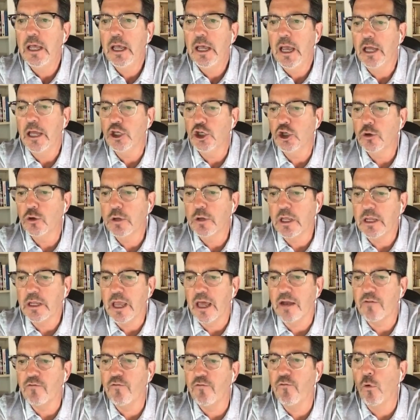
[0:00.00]
and you could
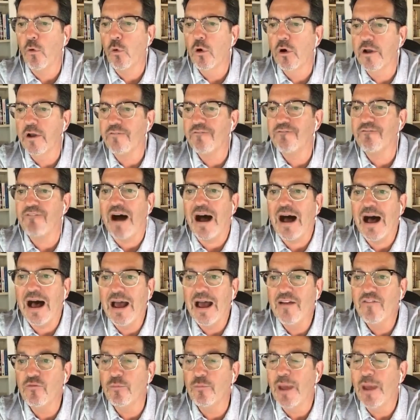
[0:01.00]
get 4 to 5,